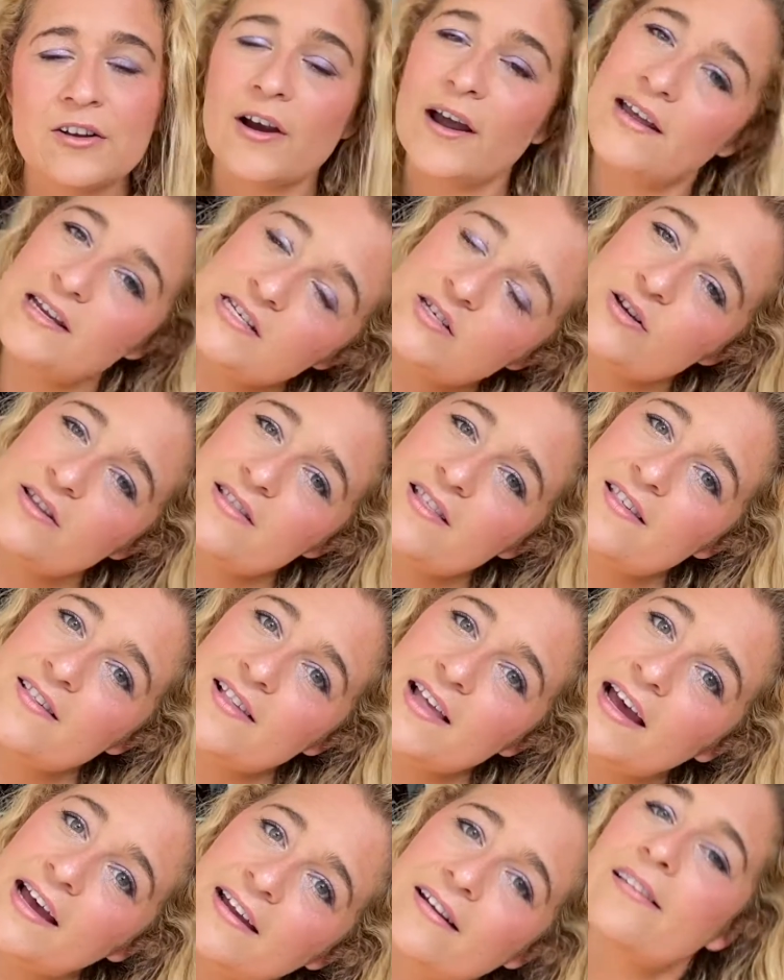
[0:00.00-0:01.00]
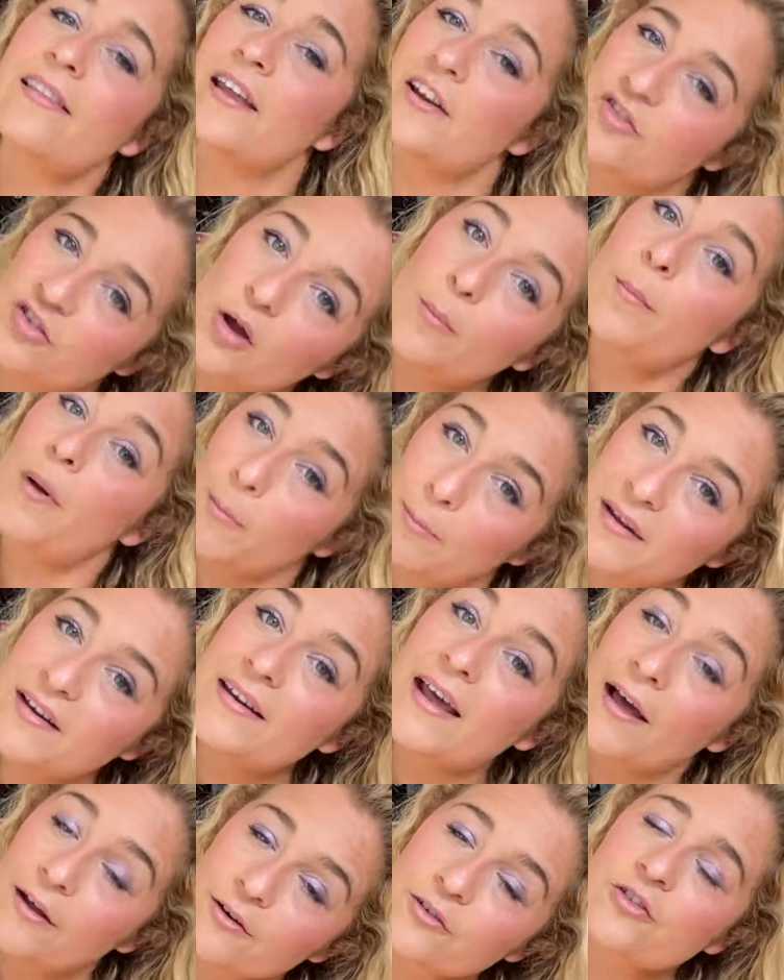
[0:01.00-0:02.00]
head to the side and then jump up
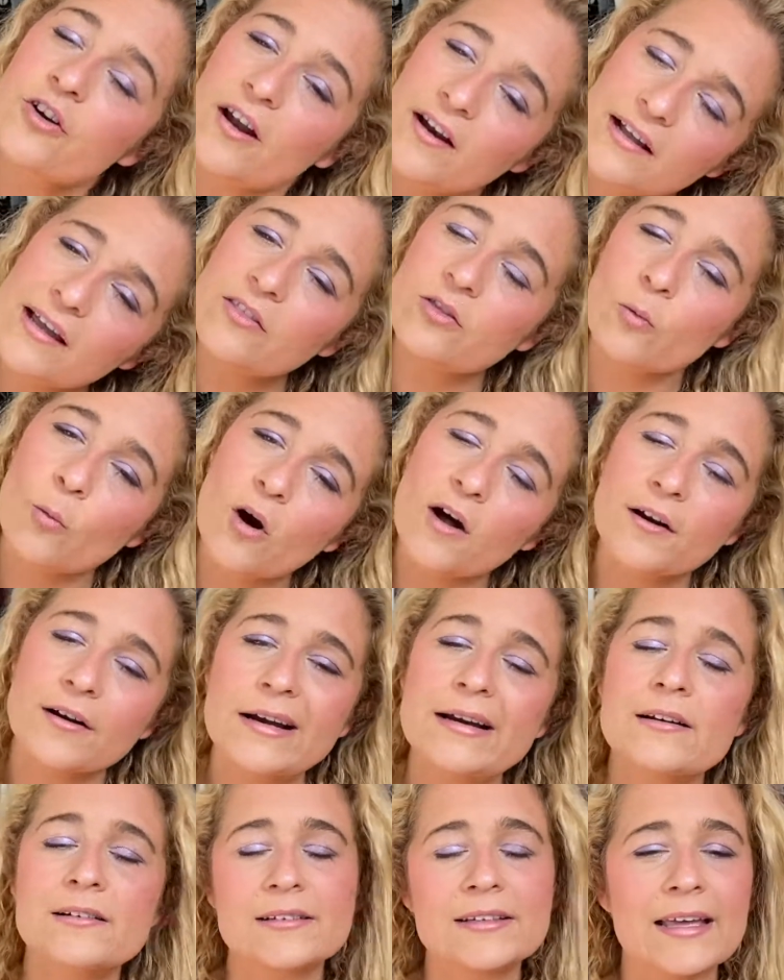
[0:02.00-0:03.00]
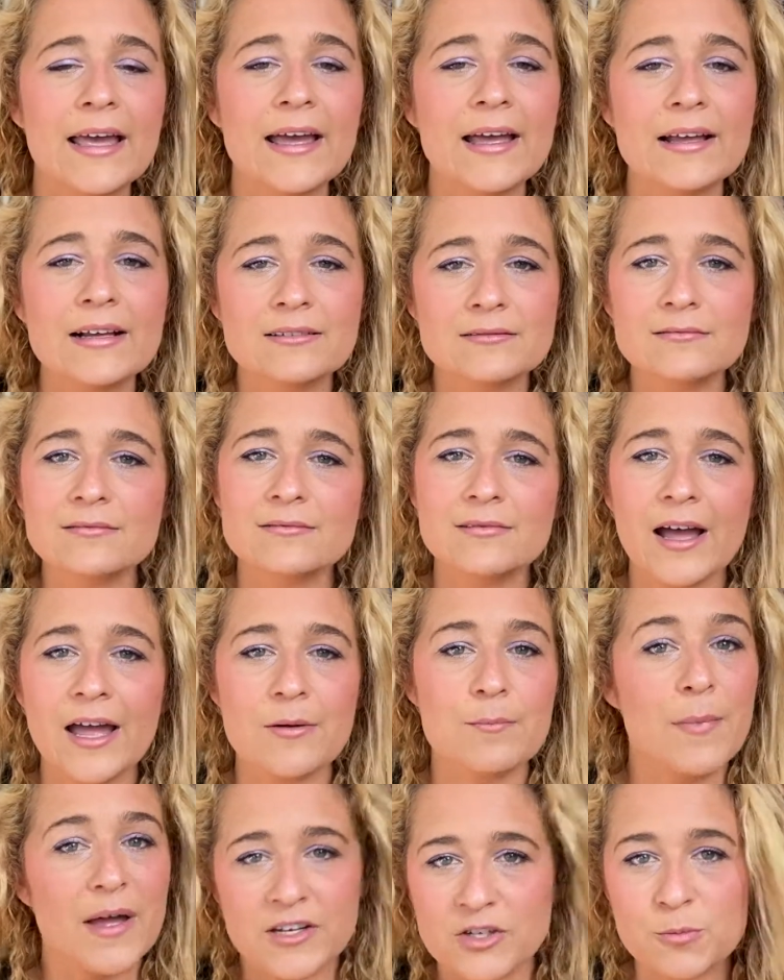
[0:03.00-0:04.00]
and down and try to get the water out. Yeah,
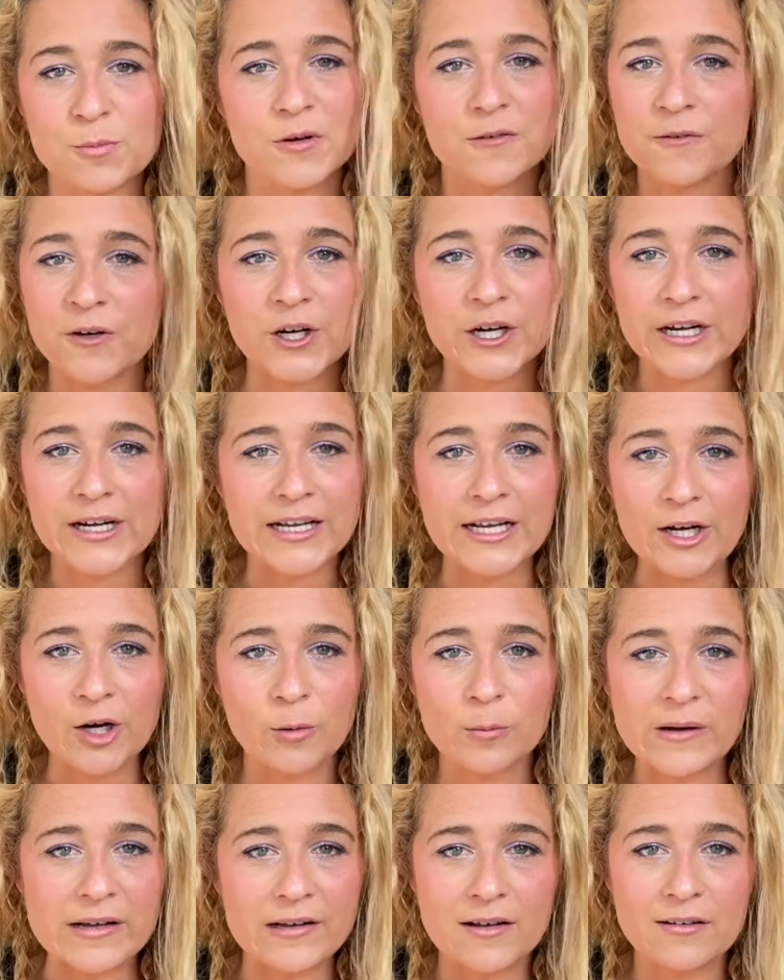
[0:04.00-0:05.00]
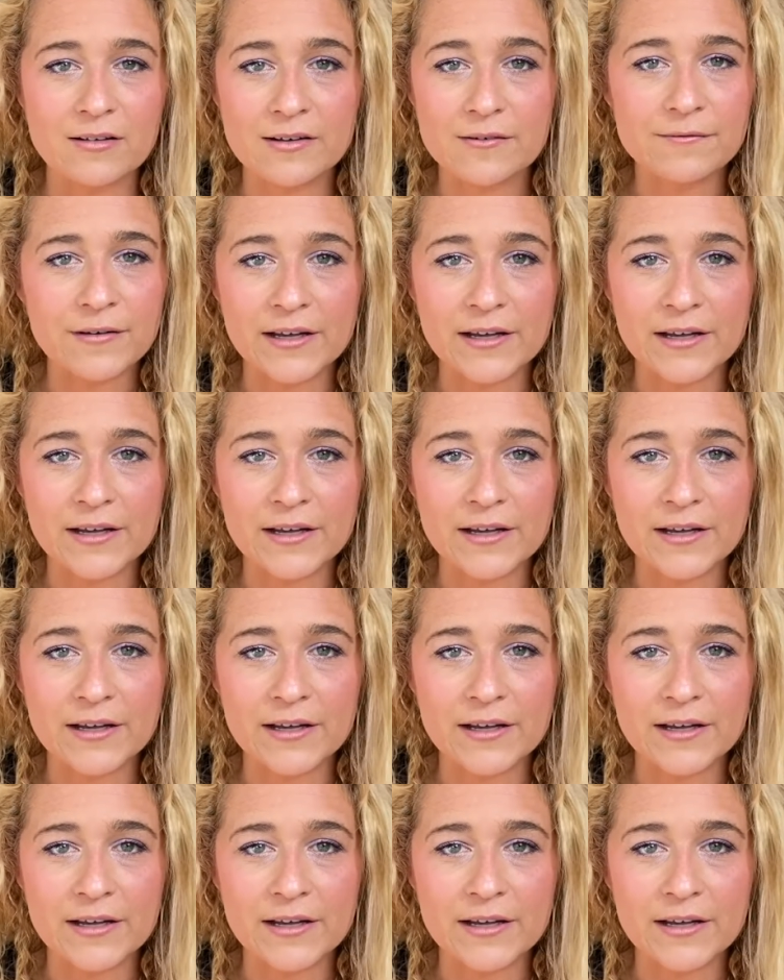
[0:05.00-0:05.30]
I'd much prefer an ear wiggle if I